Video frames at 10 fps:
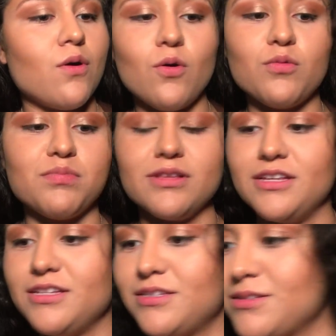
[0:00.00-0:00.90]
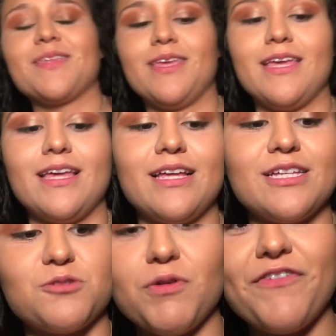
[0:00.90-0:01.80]
Oh, please.
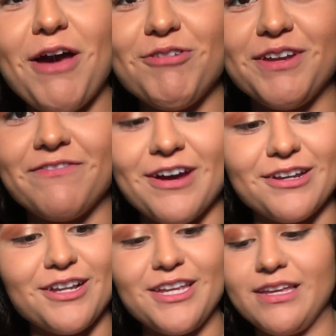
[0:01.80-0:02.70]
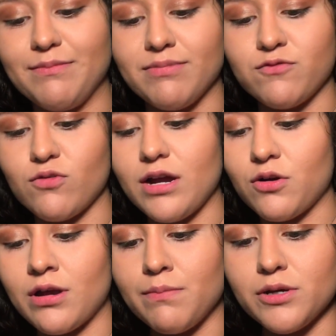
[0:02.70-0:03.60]
So we found it finally before I
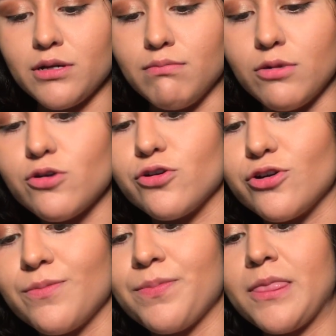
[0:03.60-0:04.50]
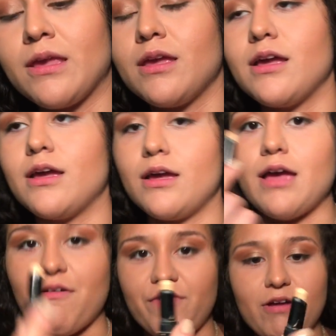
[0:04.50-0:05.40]
committed murder.
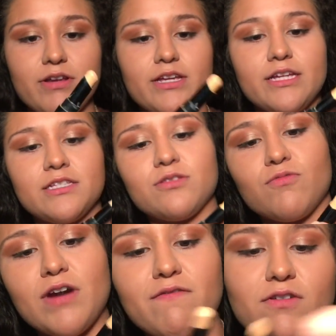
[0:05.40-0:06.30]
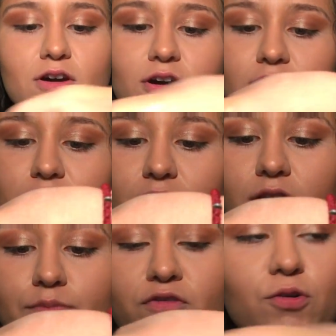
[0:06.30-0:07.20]
I found it. It's the Revlon
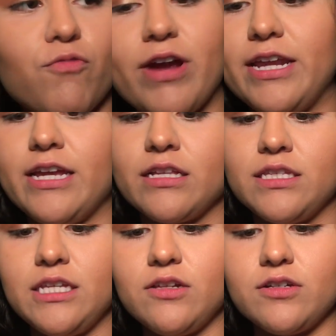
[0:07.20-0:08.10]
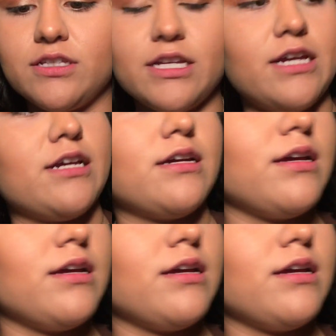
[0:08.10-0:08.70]
Photo Ready concealer stick.